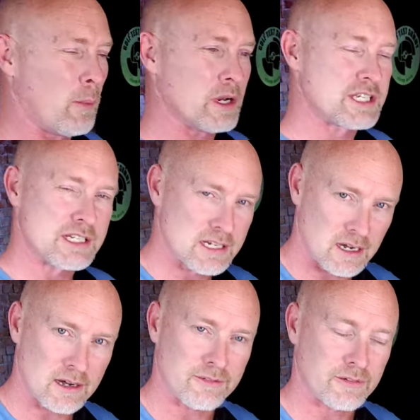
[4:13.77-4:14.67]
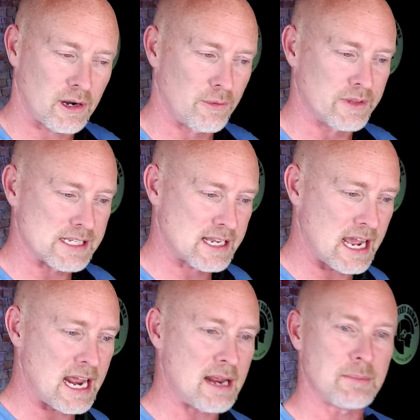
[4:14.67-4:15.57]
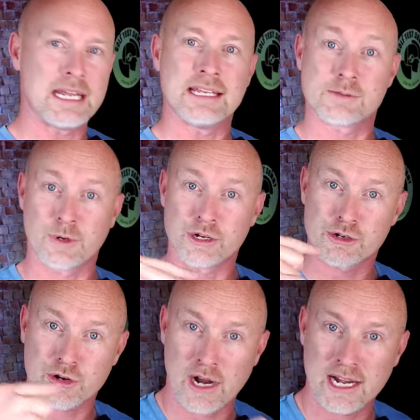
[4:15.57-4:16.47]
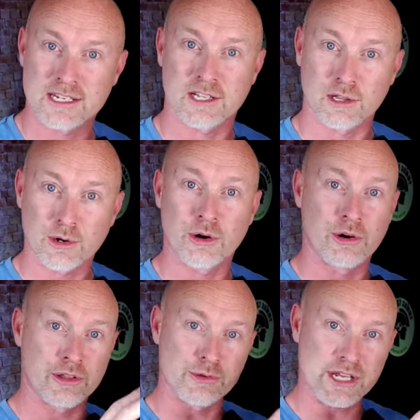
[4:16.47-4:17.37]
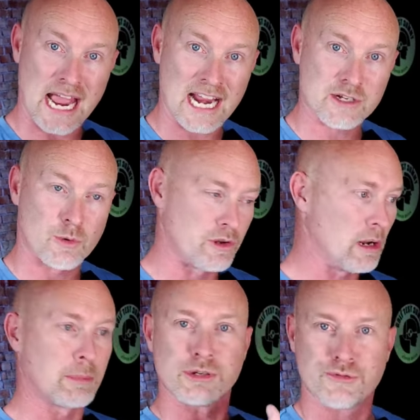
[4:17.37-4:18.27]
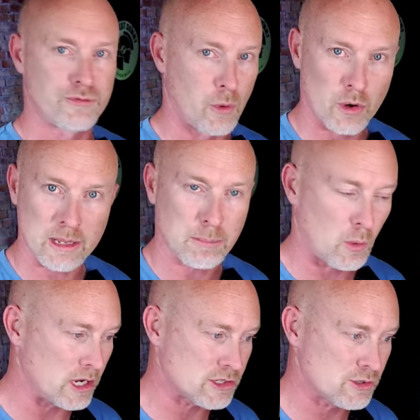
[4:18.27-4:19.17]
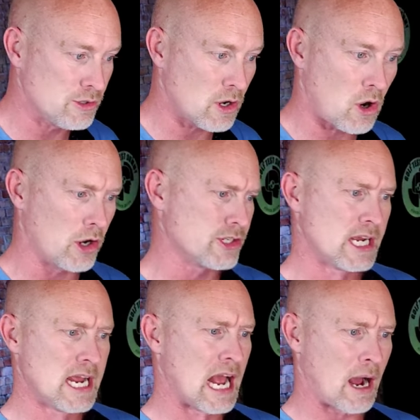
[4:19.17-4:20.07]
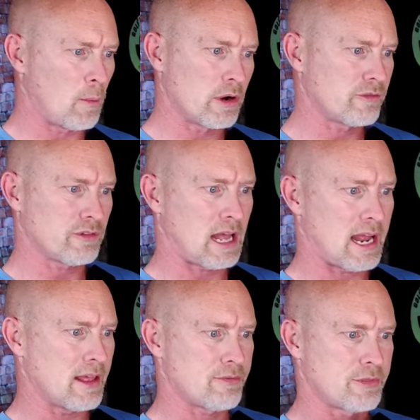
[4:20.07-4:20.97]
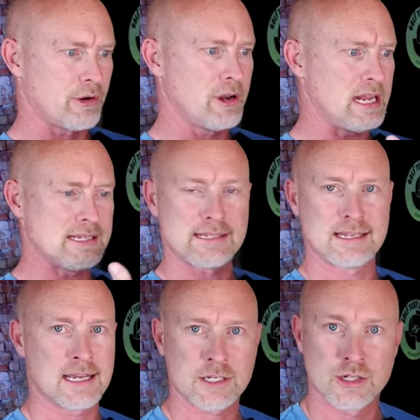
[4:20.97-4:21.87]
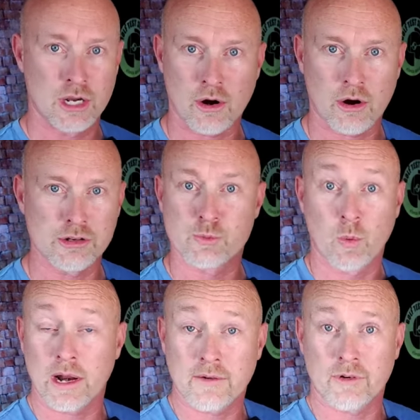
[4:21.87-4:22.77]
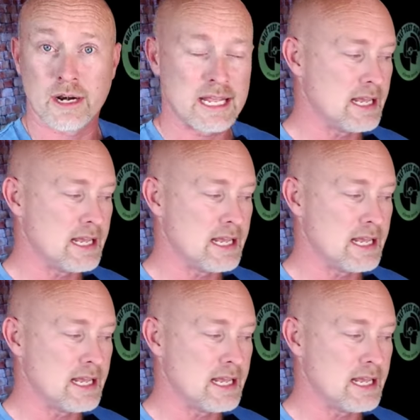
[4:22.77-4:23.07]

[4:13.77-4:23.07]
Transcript: But what's tough on this game is when you're trying to learn those actual numbers, 40.2 yards. I want to fly at 36 yards, whatever it